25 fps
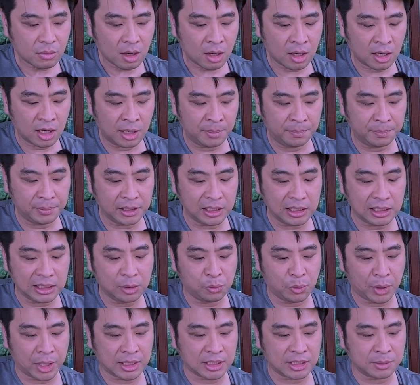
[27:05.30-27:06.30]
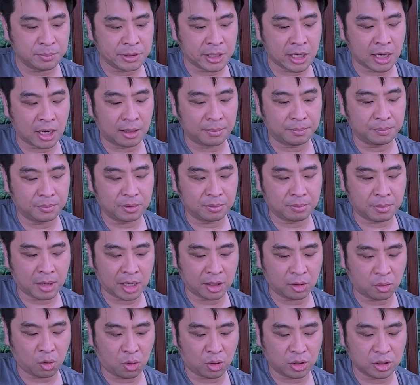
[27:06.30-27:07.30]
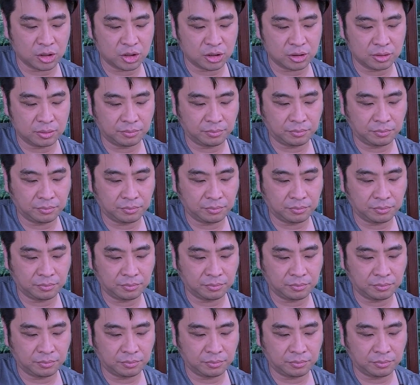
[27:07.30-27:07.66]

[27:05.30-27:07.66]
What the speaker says: completely wakes me up. My gosh.